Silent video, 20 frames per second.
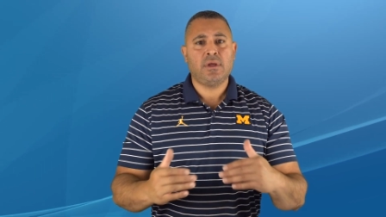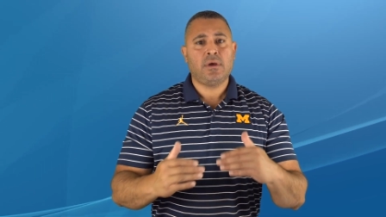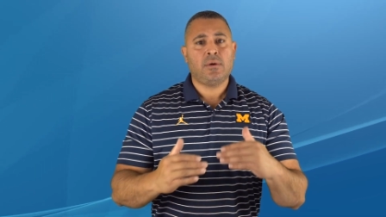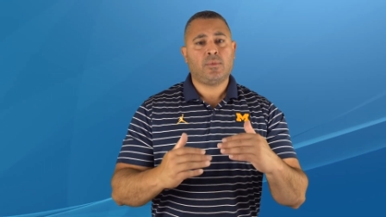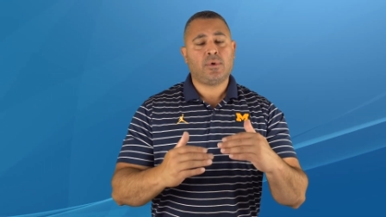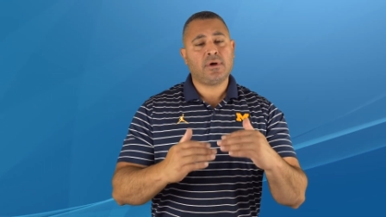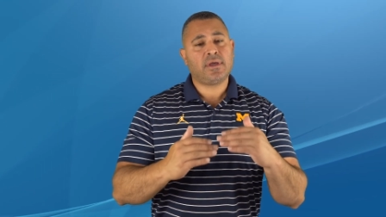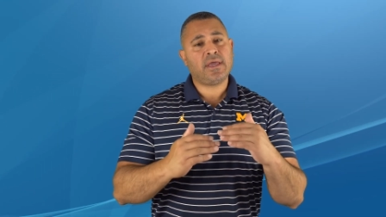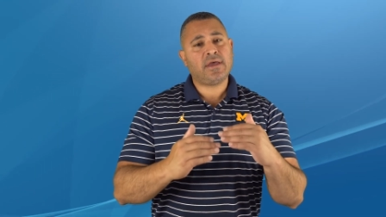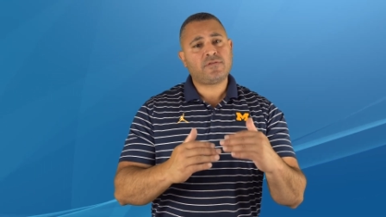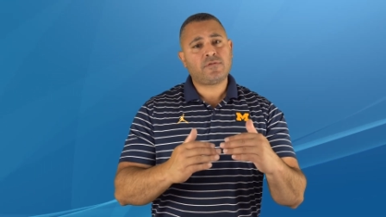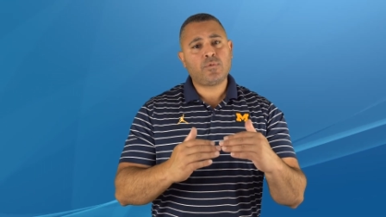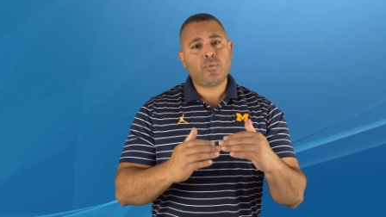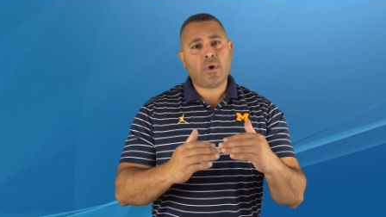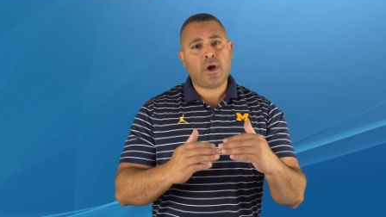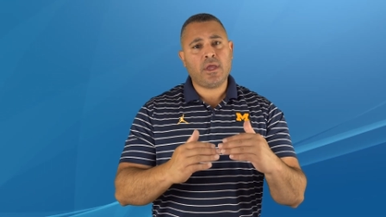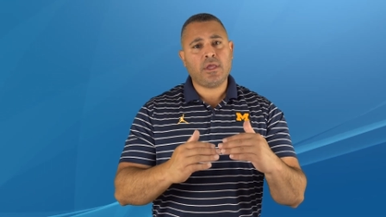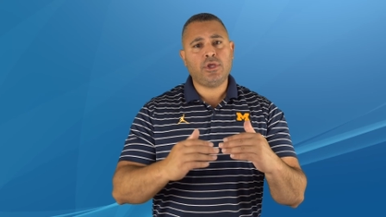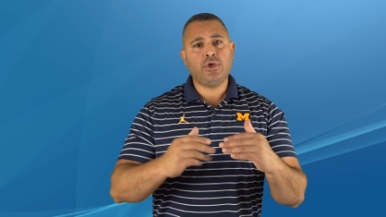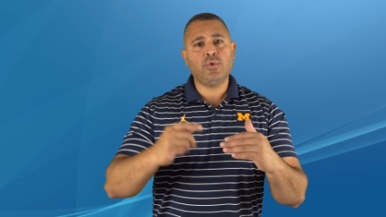Well, guess
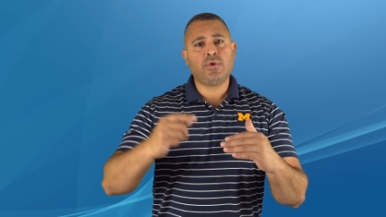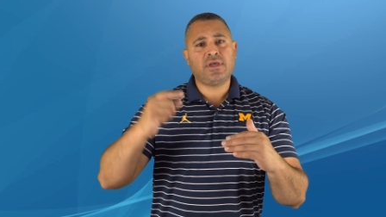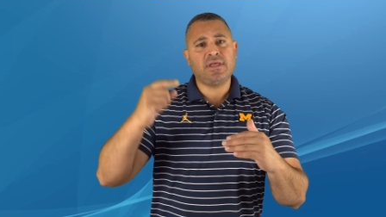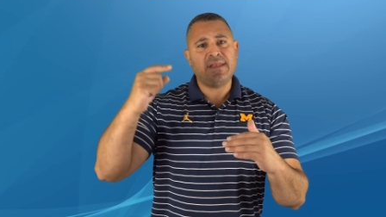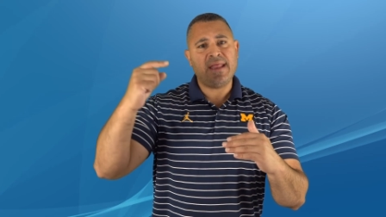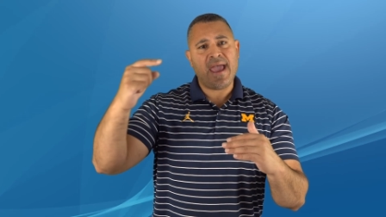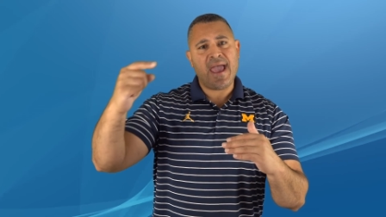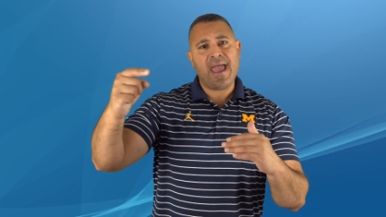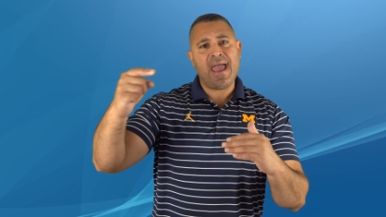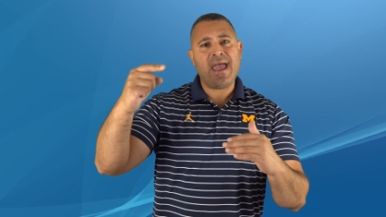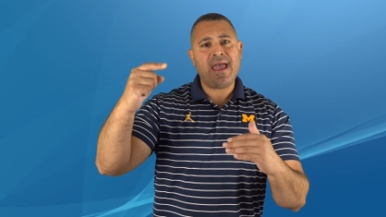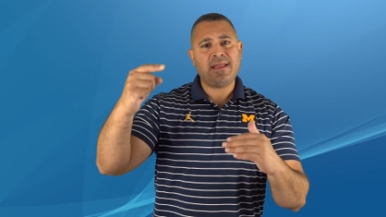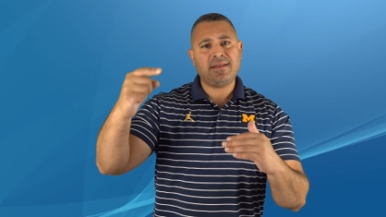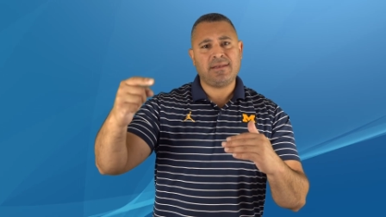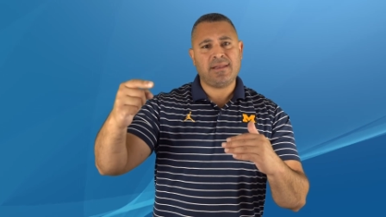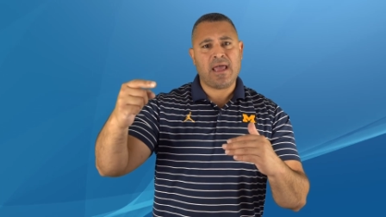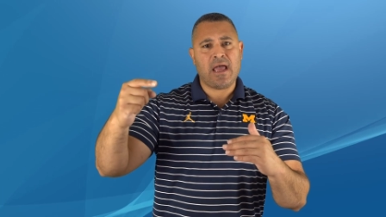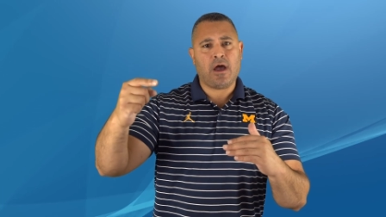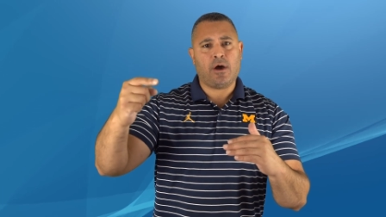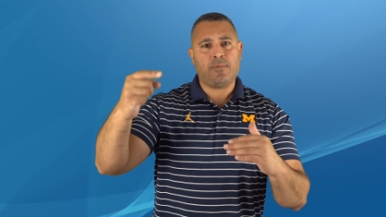what? You can add
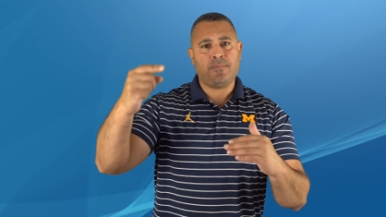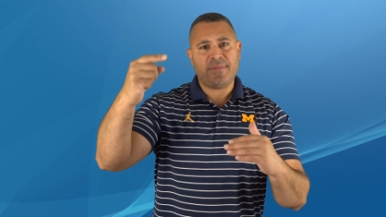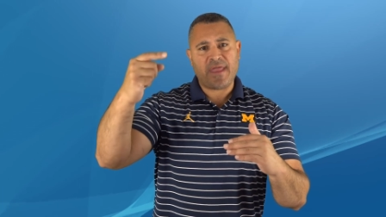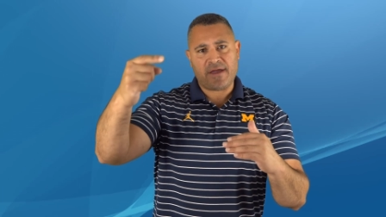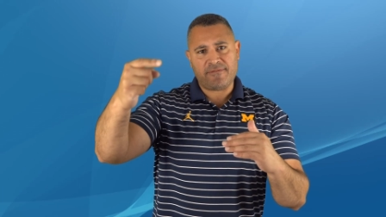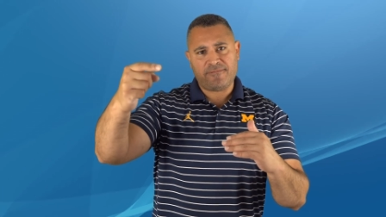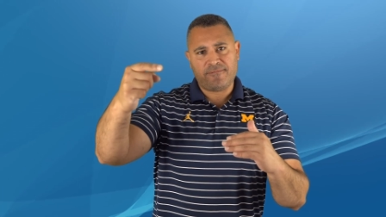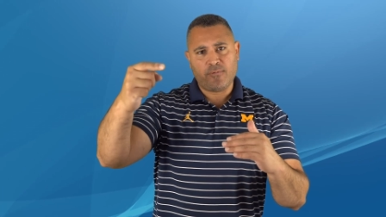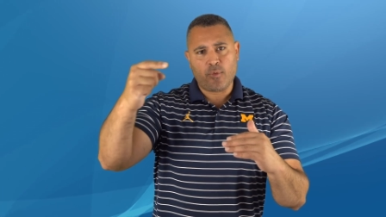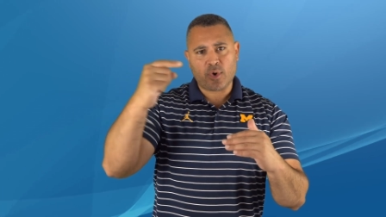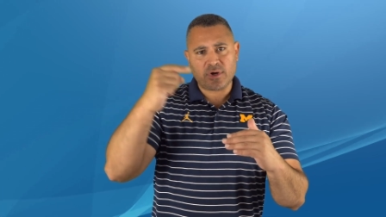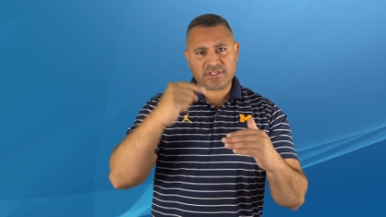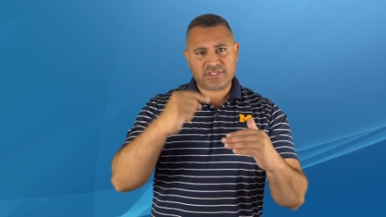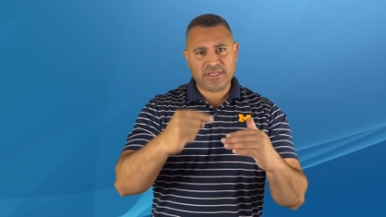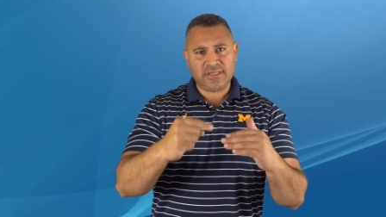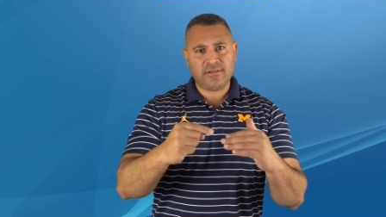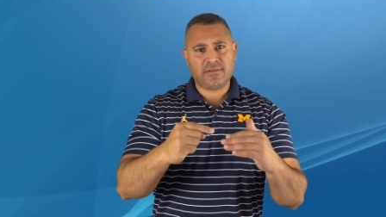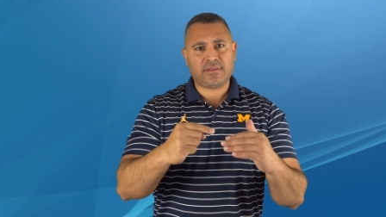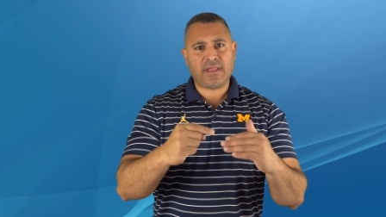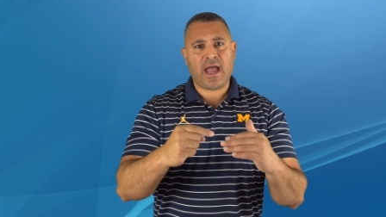now that
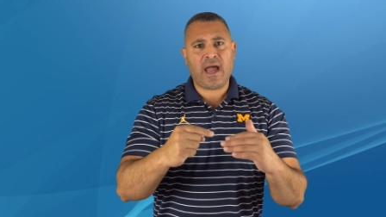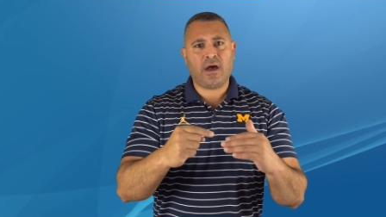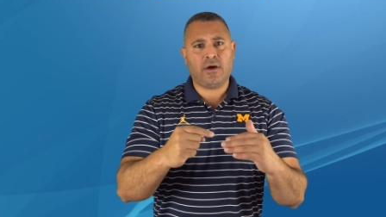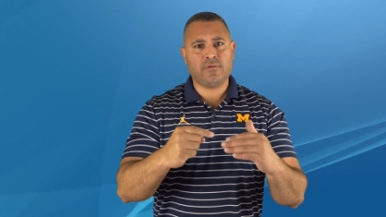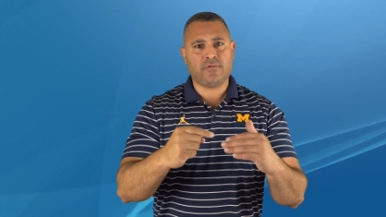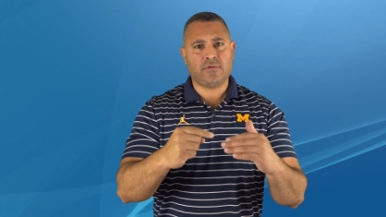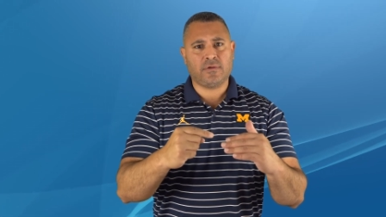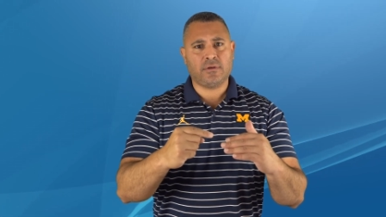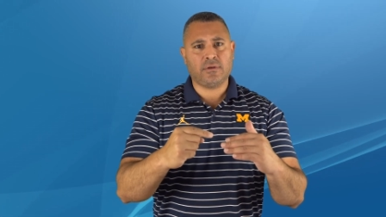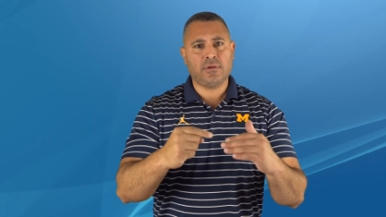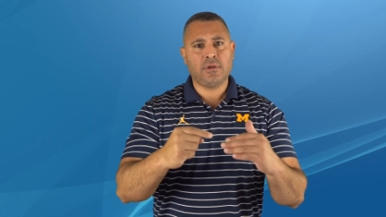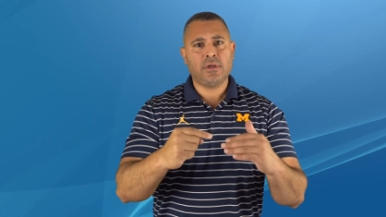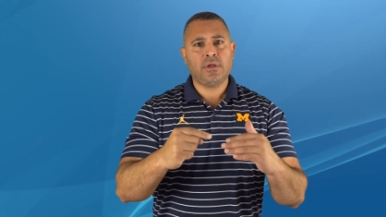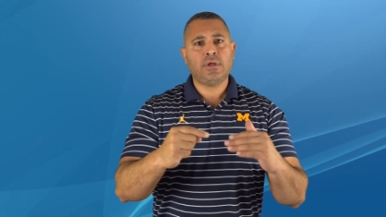$14,000